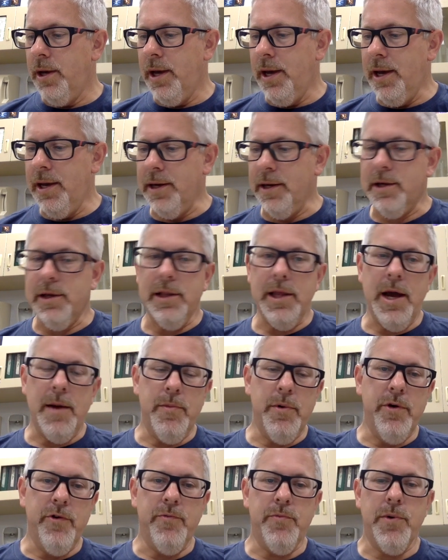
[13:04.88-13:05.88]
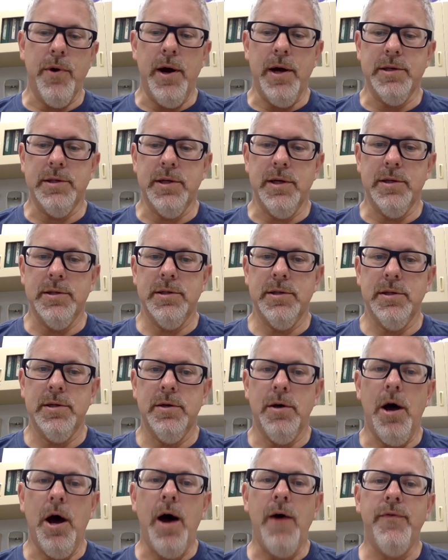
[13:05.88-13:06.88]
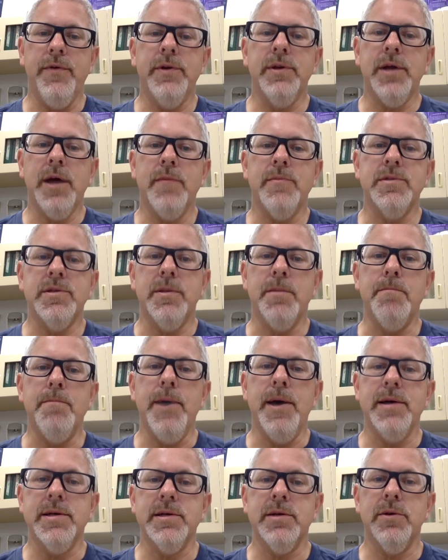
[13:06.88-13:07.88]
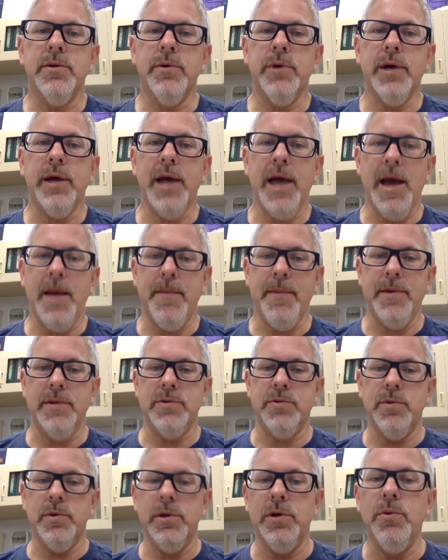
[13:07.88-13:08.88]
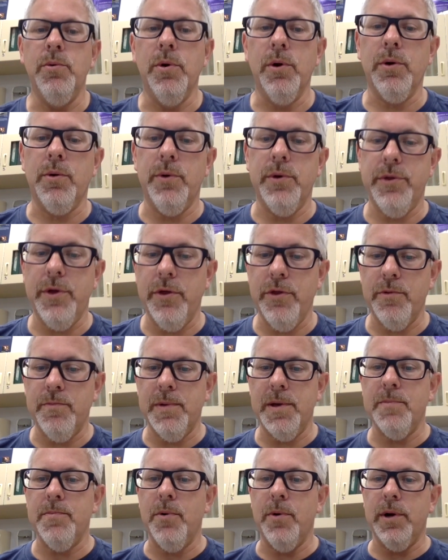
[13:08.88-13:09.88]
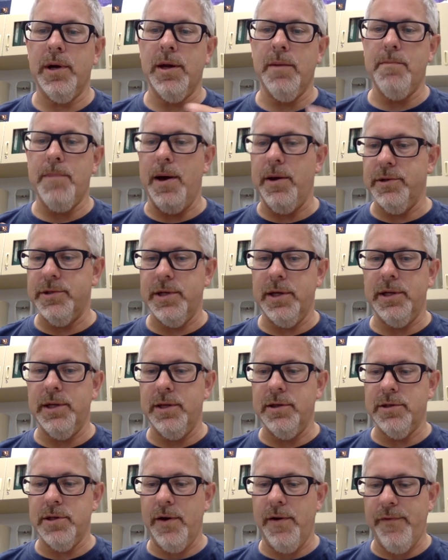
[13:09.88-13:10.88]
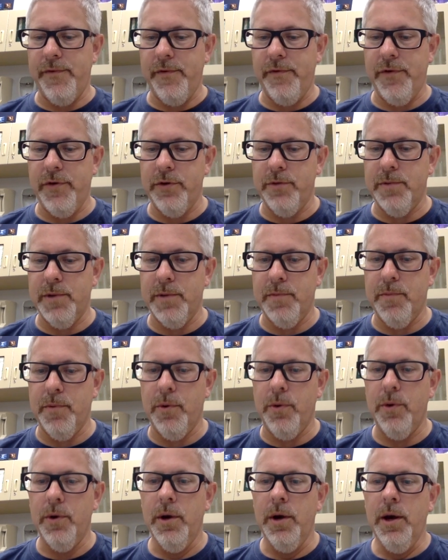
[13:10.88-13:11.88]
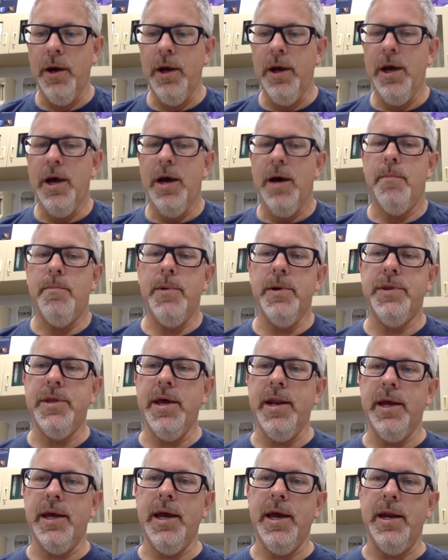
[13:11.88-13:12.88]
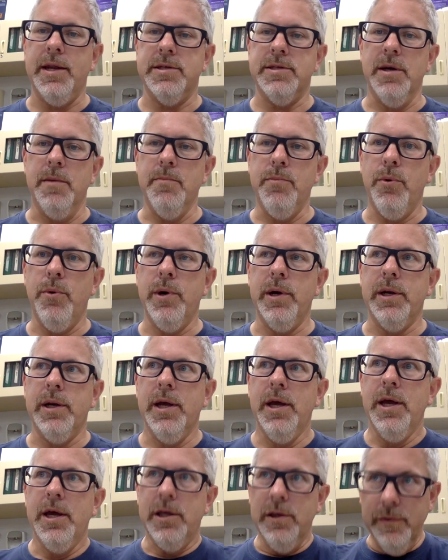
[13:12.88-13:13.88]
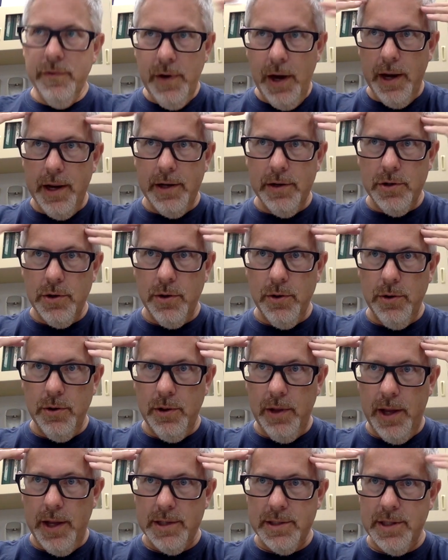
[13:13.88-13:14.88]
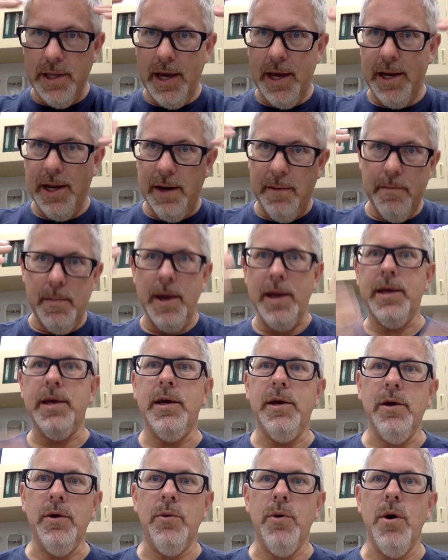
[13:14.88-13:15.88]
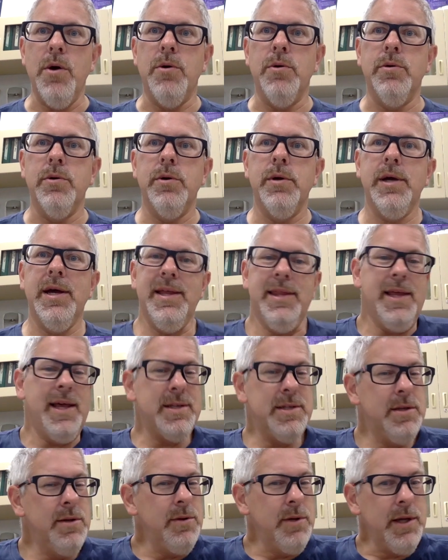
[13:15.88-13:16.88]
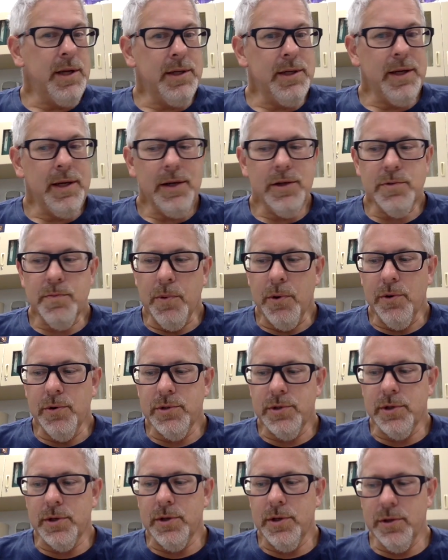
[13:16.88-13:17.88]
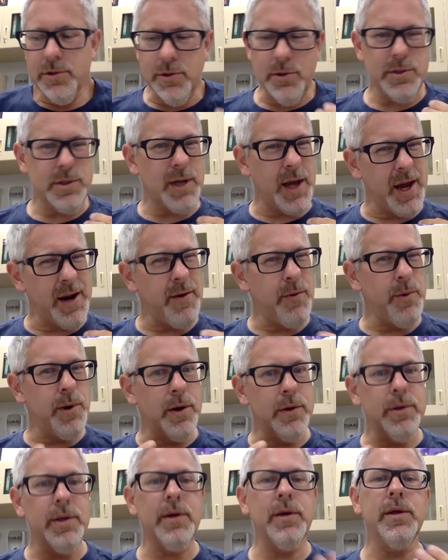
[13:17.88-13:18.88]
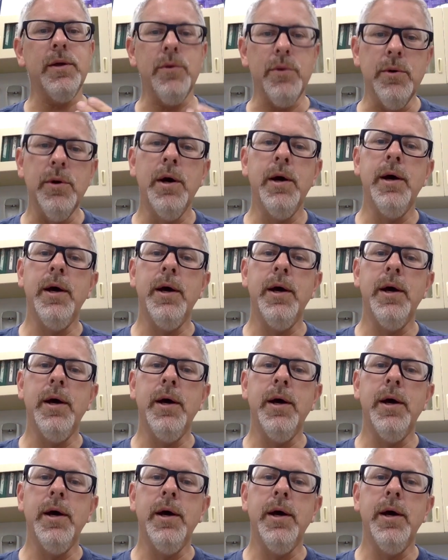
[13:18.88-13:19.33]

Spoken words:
and a collaborative process. Oftentimes the best learning happens when you work with other people and can bounce ideas off of other people. But then again, at some point, you've got to internalize that and make it your own. And that's unique to each person. So it's kind of weird that you